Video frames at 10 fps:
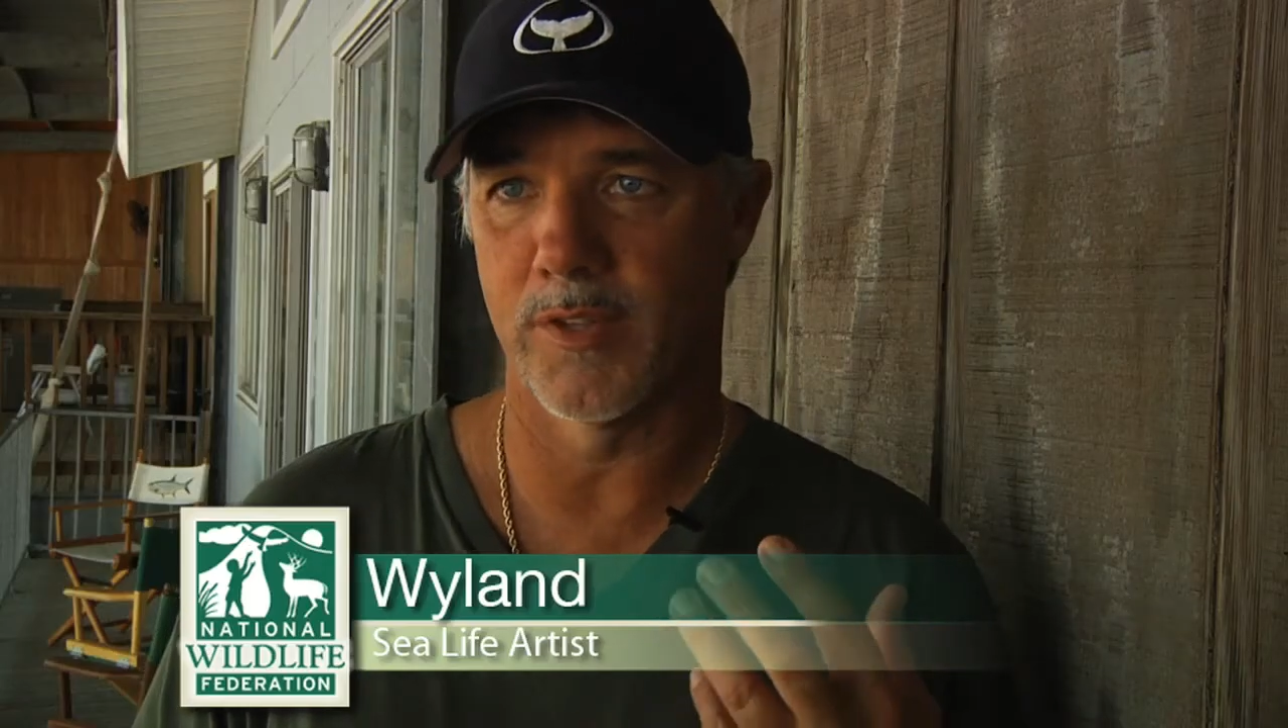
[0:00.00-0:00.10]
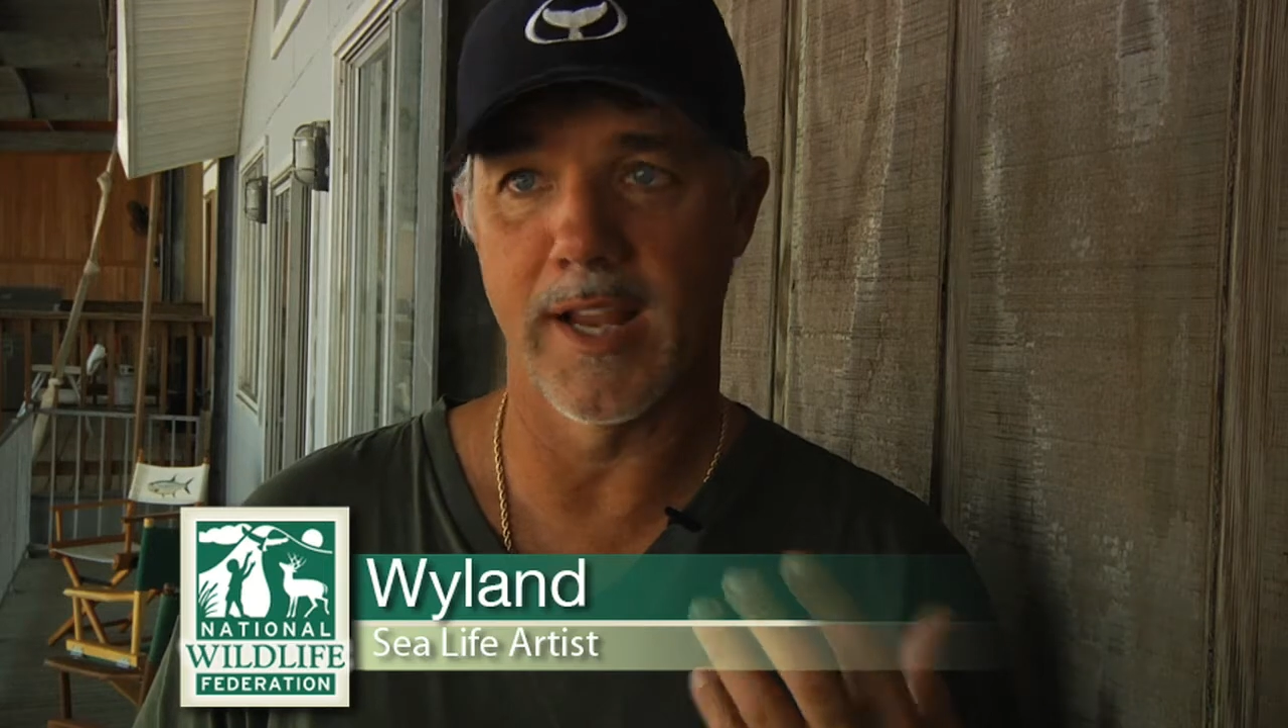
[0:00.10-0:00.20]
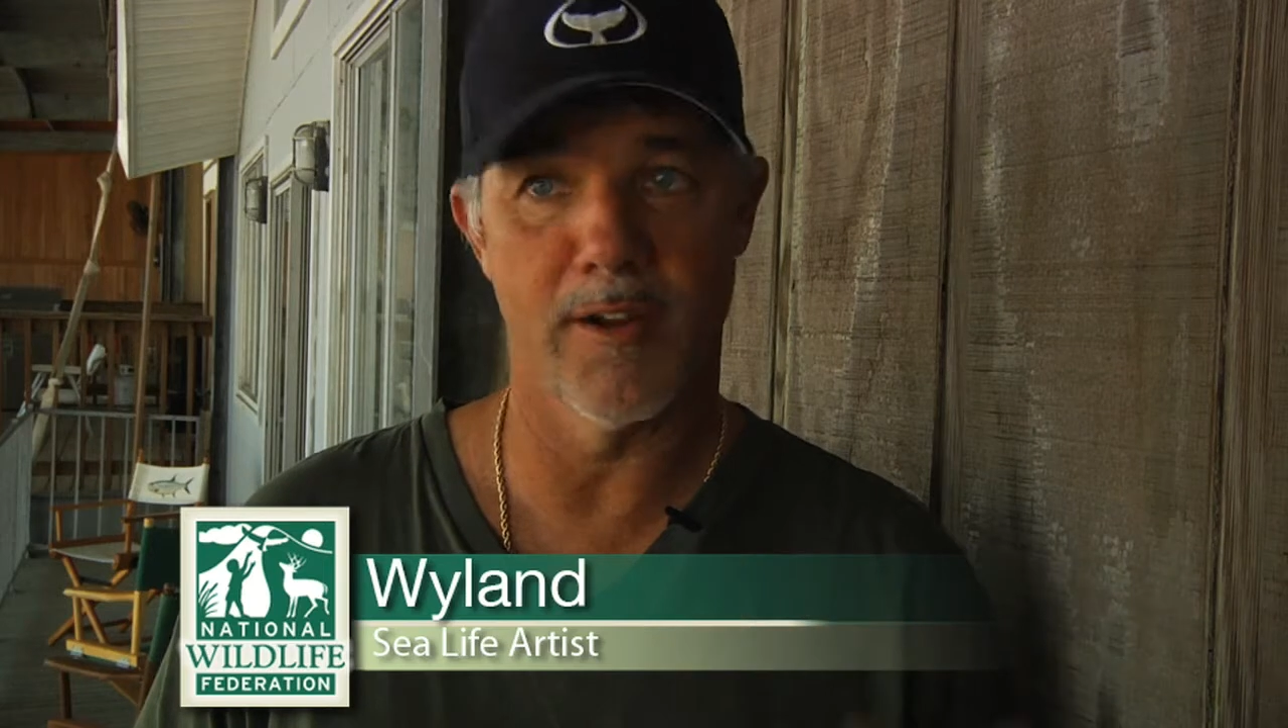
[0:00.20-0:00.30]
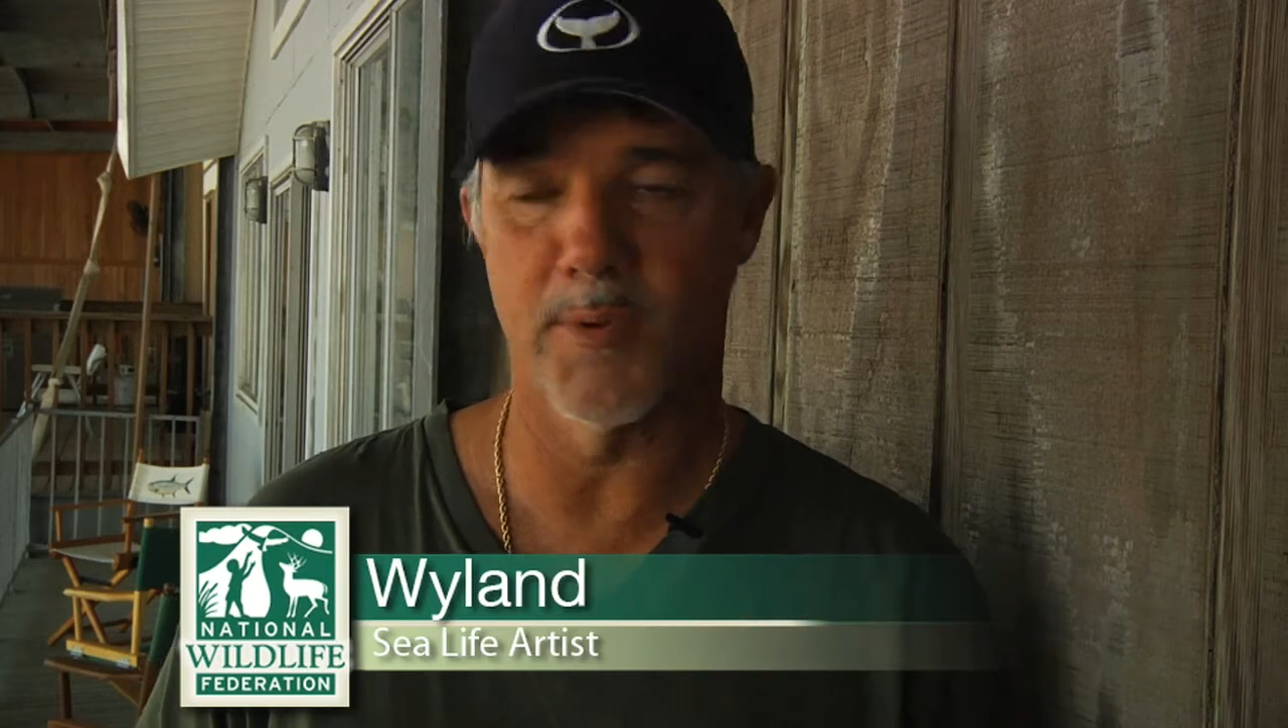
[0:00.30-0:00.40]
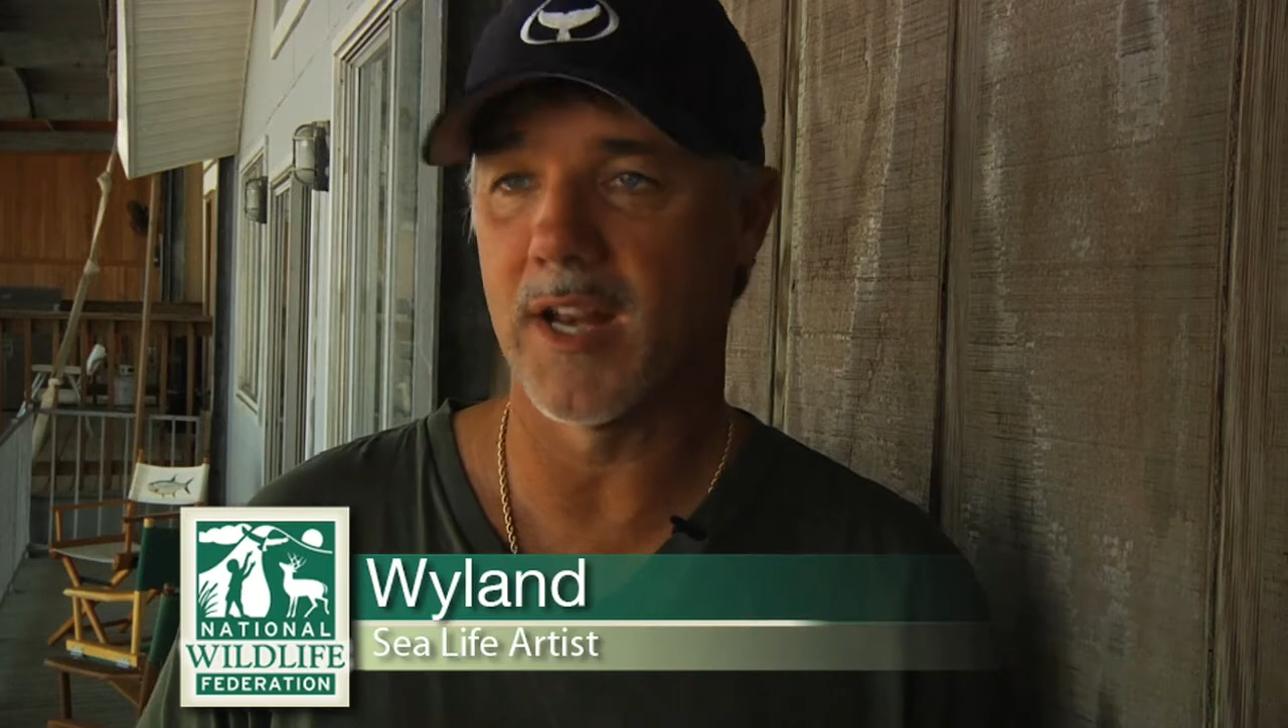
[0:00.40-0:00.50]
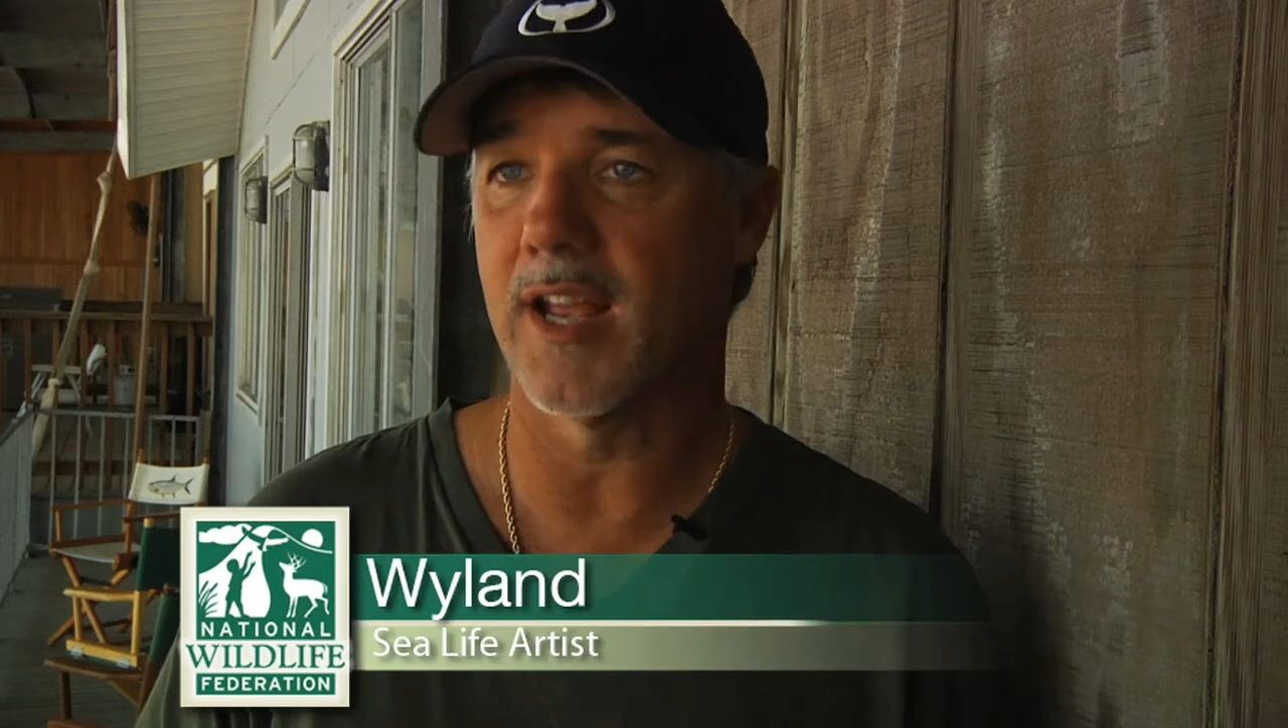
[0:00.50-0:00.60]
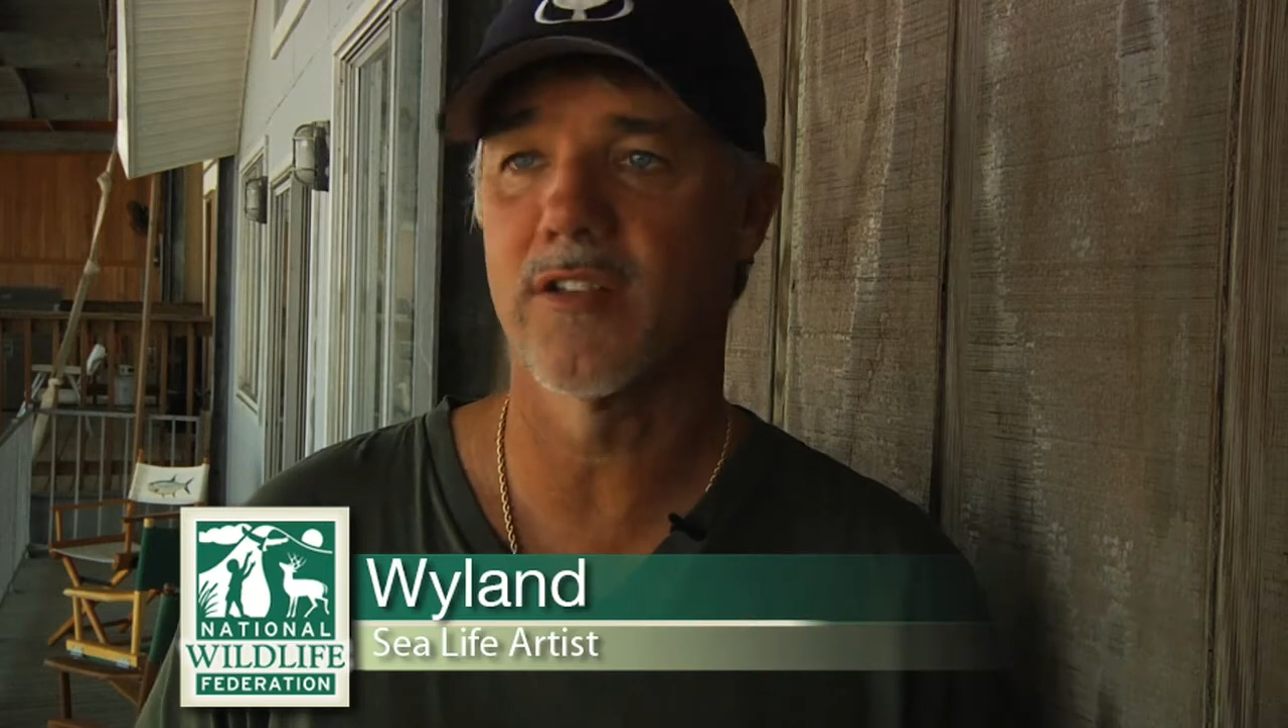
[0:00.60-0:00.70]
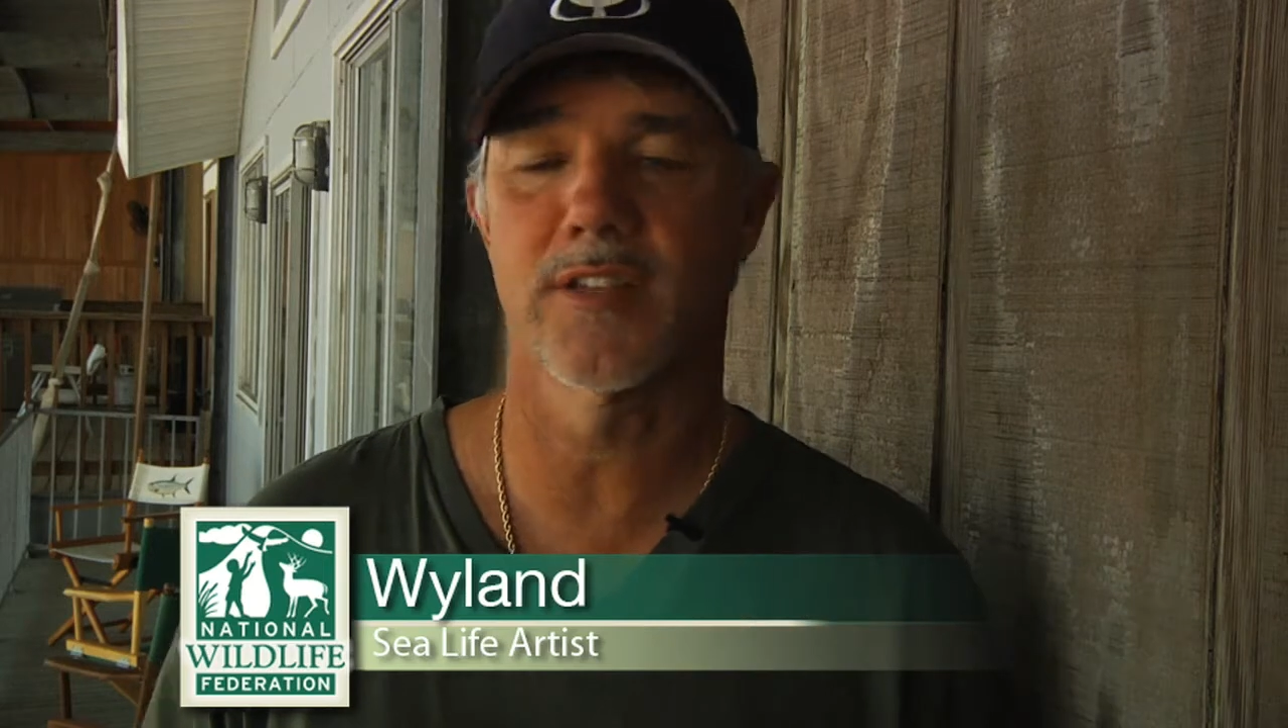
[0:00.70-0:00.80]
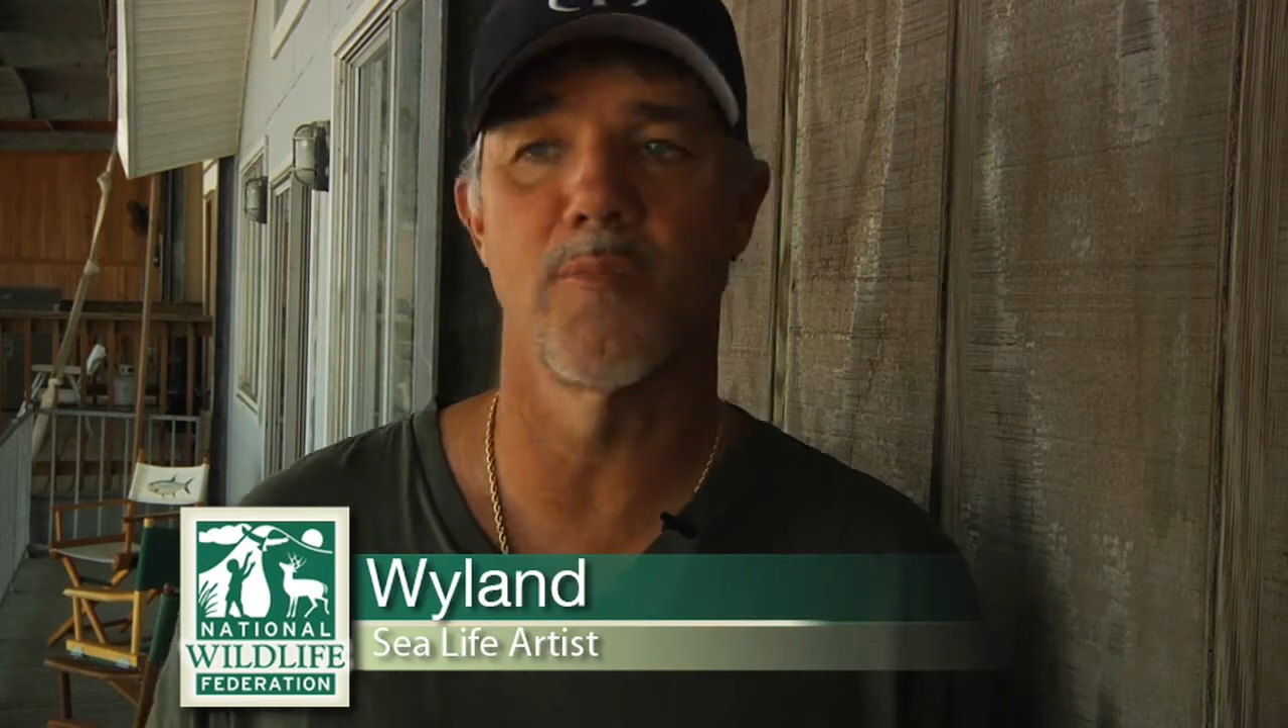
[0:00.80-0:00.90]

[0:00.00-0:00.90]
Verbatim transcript: like everybody else,